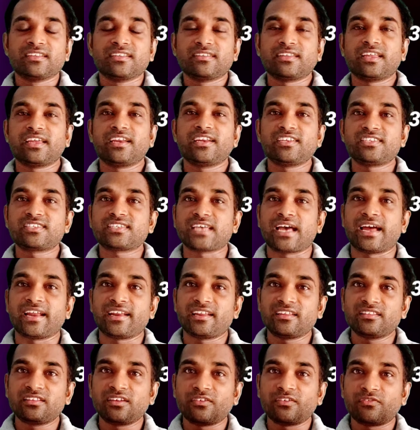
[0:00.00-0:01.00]
there is
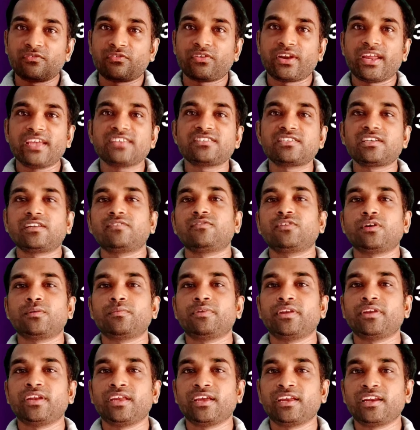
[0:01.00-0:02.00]
another phrasal
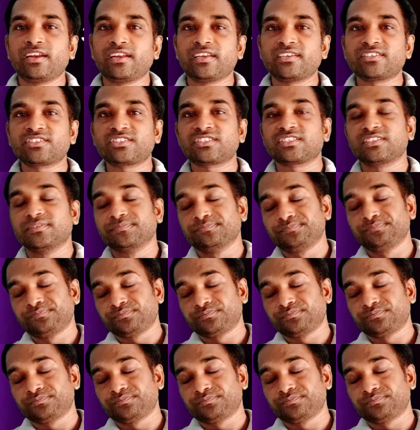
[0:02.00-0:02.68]
verb in English